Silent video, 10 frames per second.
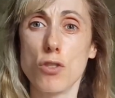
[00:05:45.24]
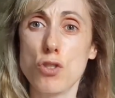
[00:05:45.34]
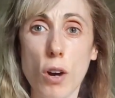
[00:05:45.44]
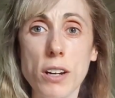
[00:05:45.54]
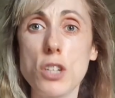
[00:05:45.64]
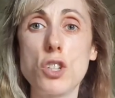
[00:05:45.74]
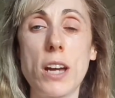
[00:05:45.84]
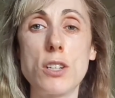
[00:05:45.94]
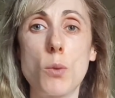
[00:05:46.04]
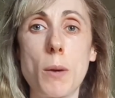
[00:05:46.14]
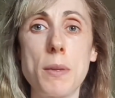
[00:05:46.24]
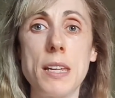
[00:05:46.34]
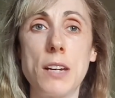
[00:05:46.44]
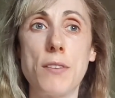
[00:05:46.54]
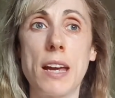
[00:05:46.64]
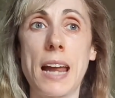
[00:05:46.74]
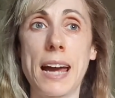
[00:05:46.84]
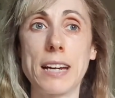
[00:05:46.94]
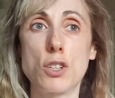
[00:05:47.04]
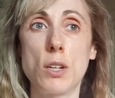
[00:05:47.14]
trying to change the way we think of it, and
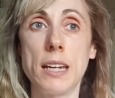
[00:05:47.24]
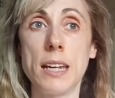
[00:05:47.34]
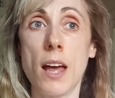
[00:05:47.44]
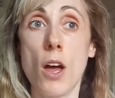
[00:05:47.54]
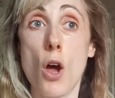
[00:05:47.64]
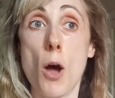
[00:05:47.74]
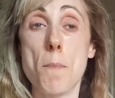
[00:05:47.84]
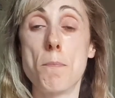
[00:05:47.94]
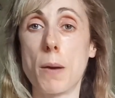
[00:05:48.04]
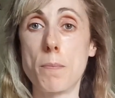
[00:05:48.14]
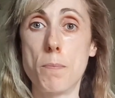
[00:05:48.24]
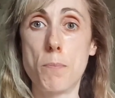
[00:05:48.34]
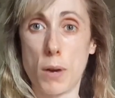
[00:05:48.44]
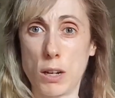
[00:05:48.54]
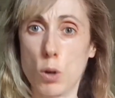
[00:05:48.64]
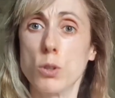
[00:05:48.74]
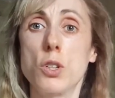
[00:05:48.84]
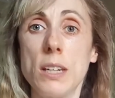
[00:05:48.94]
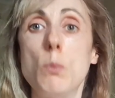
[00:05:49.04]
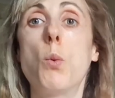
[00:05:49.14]
actually by
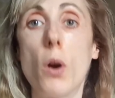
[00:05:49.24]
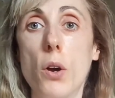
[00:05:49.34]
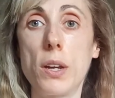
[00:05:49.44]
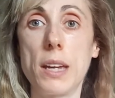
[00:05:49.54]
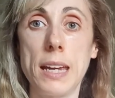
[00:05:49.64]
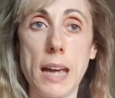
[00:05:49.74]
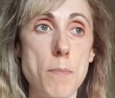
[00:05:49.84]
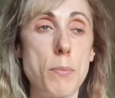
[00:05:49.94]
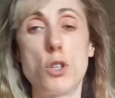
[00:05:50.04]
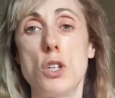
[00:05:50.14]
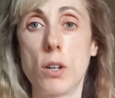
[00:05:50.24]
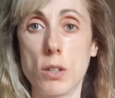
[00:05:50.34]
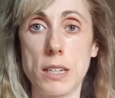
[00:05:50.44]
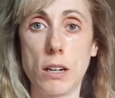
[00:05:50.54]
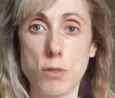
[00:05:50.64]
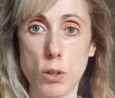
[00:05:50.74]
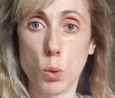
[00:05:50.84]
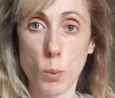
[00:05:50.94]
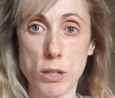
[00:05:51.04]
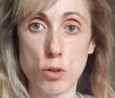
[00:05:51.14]
constantly working and pushing ourselves and
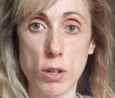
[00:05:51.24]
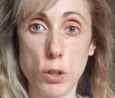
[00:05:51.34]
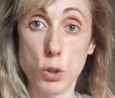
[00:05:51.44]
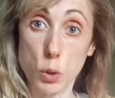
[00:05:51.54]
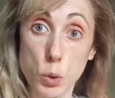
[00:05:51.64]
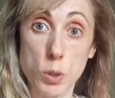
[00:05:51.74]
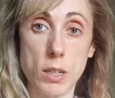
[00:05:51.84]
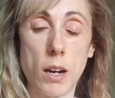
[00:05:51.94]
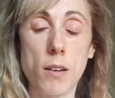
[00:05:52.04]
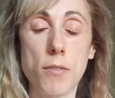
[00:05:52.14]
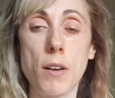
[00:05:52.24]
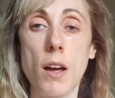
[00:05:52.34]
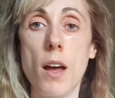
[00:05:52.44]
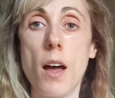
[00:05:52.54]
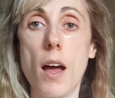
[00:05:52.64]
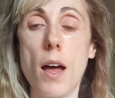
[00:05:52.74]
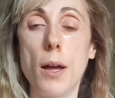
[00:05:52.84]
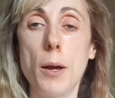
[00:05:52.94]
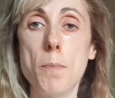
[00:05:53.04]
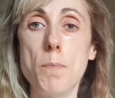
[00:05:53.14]
always trying to do stuff,
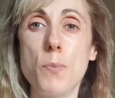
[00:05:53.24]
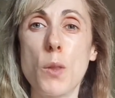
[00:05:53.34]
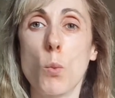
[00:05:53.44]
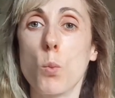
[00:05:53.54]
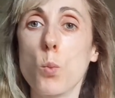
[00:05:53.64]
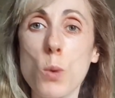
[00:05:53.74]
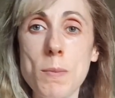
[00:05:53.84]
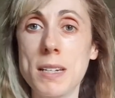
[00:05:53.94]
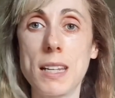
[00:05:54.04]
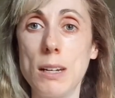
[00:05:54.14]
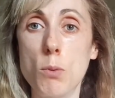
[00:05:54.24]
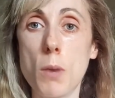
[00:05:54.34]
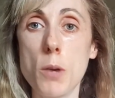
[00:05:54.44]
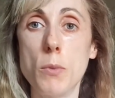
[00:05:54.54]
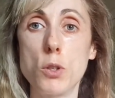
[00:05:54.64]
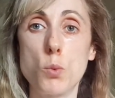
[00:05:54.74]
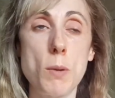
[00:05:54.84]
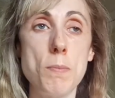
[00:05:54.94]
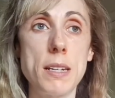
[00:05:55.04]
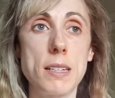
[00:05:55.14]
we miss the little moments, we
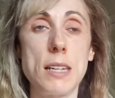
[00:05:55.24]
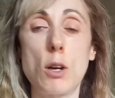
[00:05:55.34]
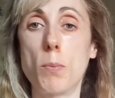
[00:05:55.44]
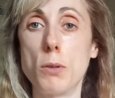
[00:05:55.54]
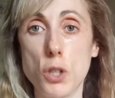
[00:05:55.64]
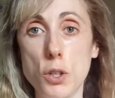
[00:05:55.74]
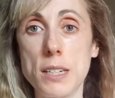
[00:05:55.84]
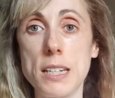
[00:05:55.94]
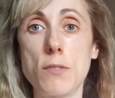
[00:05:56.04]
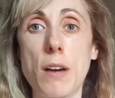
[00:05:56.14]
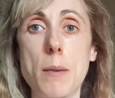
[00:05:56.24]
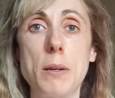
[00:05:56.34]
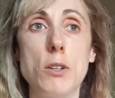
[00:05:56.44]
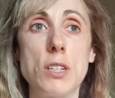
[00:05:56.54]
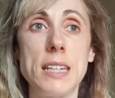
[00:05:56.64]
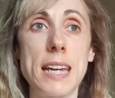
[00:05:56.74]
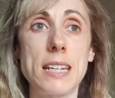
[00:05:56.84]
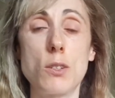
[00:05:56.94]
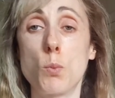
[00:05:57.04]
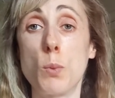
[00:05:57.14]
miss the opportunities of happiness.
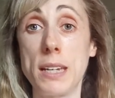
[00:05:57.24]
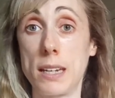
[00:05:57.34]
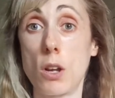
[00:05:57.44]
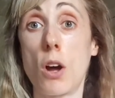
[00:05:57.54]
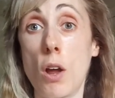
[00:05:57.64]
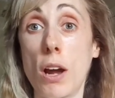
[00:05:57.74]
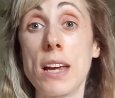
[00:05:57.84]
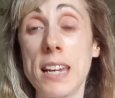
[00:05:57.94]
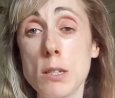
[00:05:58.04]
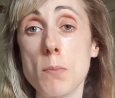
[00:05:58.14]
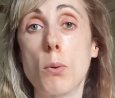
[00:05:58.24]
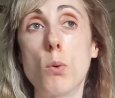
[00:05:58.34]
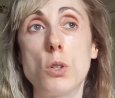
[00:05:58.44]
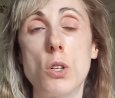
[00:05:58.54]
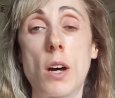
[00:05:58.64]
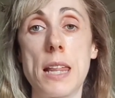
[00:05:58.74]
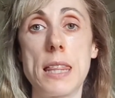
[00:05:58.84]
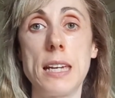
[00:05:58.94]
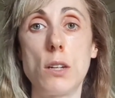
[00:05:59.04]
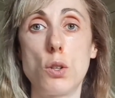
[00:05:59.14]
Yes, it is important, I
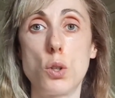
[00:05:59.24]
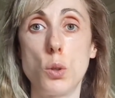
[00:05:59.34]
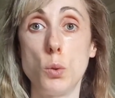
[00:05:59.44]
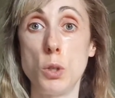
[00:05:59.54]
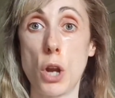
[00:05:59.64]
think, to,